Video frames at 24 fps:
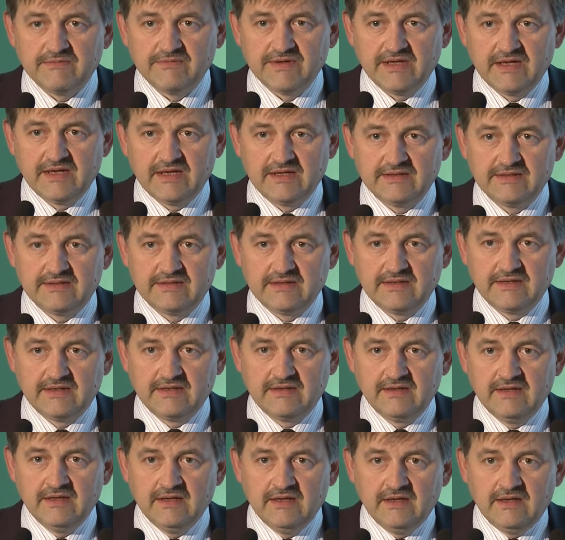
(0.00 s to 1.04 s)
we had
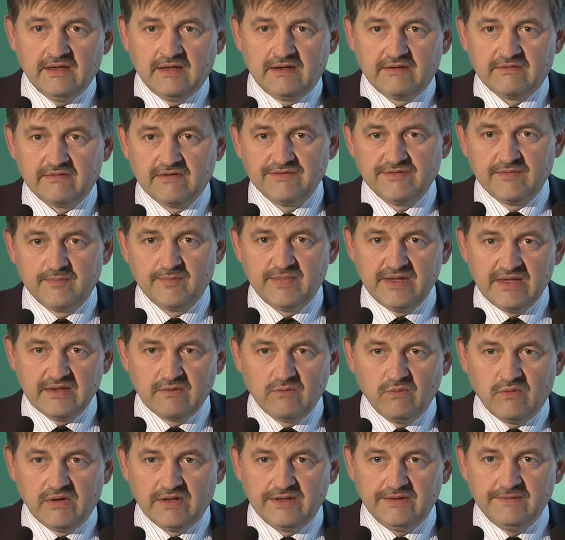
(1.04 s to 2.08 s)
a rather big
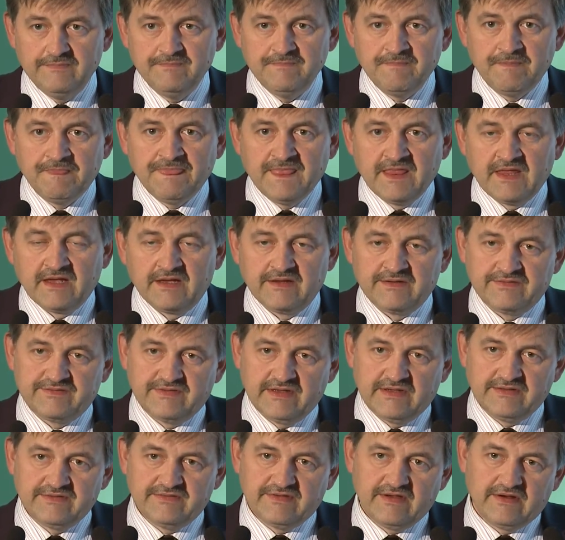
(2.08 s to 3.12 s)
one.
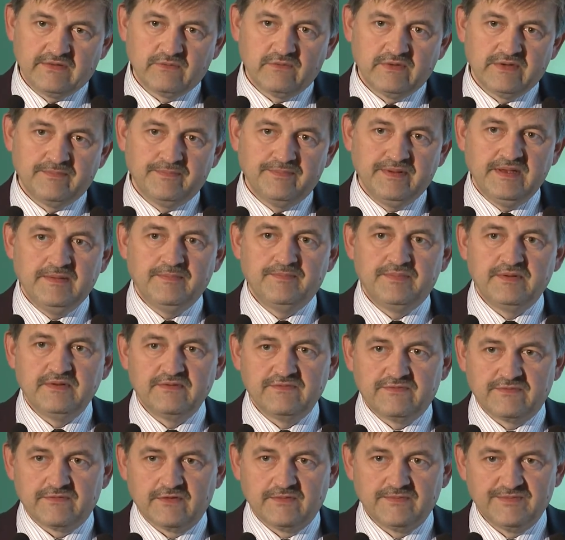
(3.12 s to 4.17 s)
Then there were people
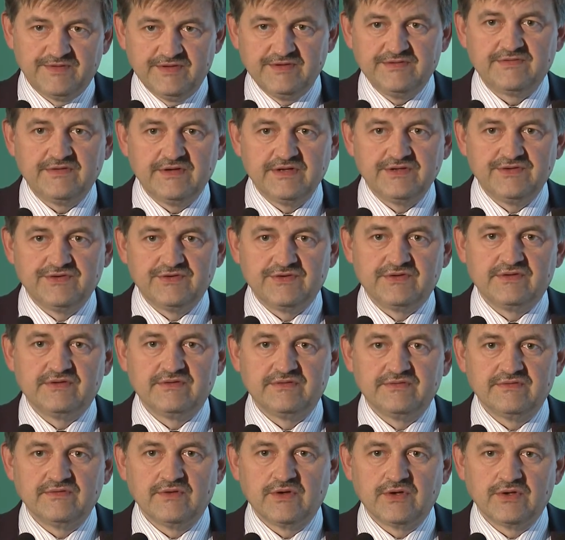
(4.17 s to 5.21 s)
from this
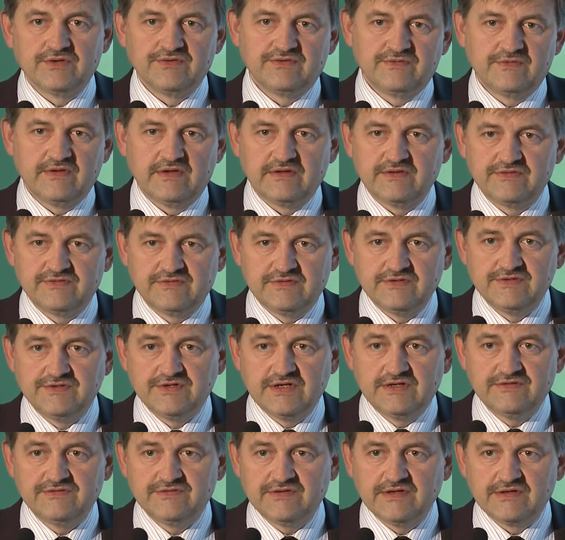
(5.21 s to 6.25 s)
region
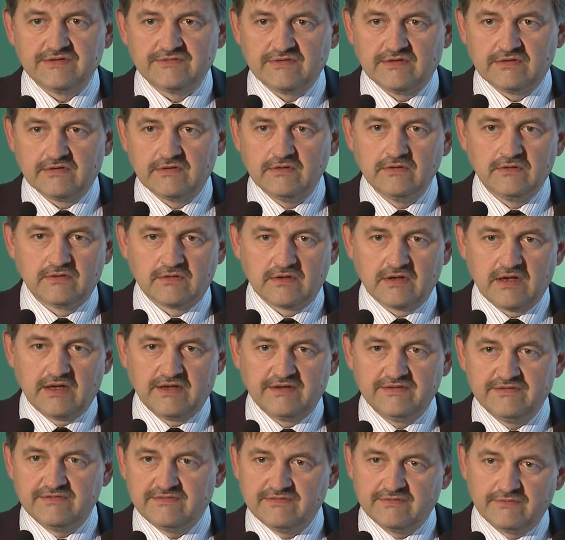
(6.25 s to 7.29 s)
suggesting that, look,
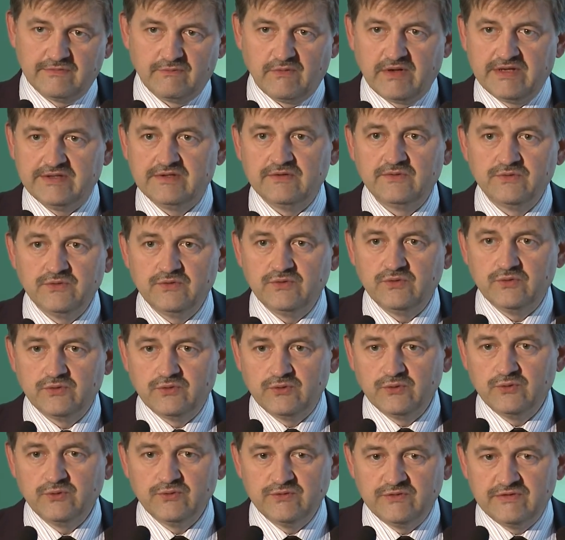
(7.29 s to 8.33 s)
guys, why don't you
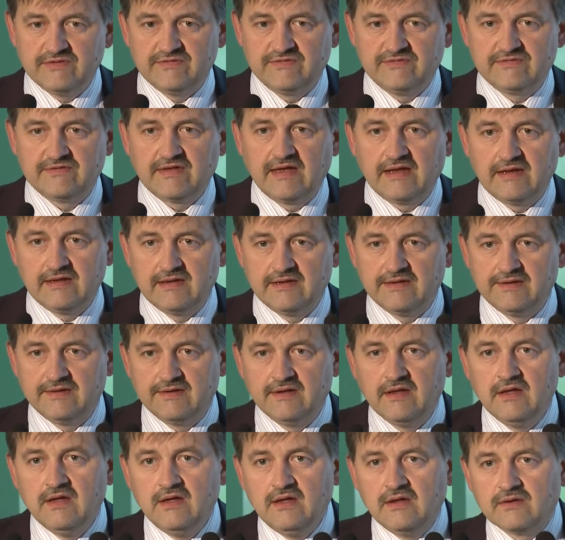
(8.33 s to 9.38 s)
do this Tallinn
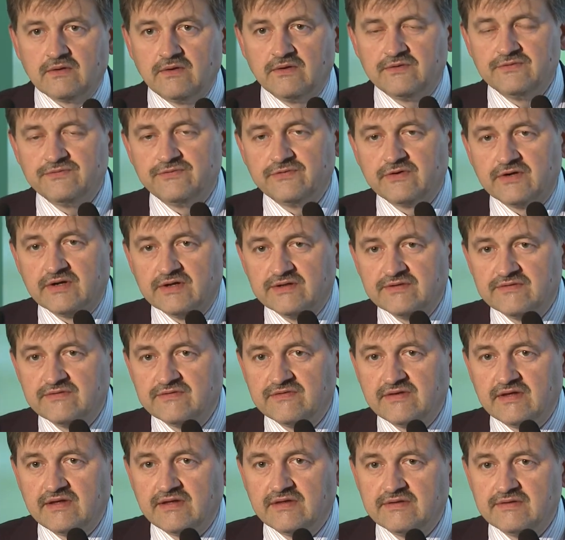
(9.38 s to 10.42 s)
conference?
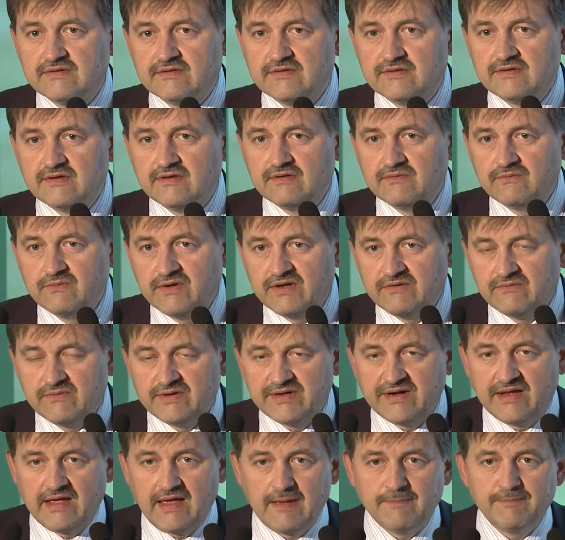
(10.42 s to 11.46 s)
And we are
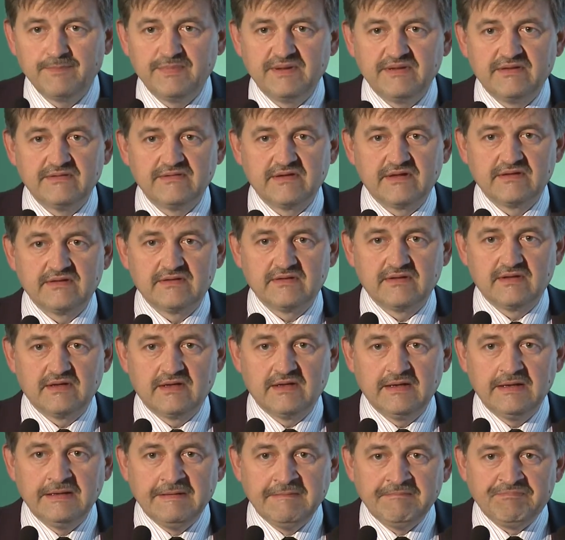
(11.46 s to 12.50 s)
very happy
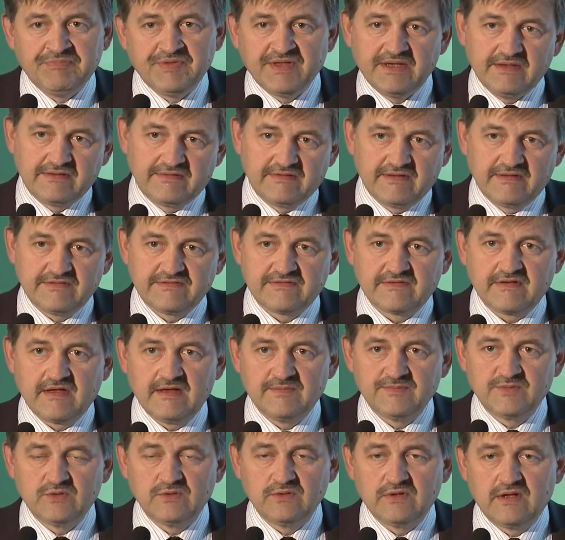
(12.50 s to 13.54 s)
that it has
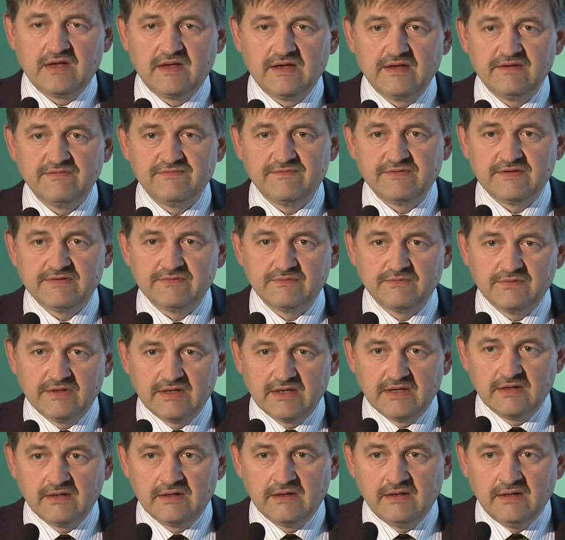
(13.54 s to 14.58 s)
come to life, and we
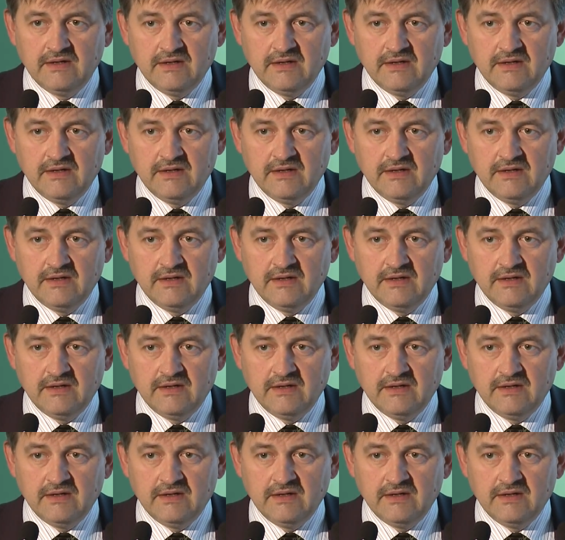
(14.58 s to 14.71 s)
are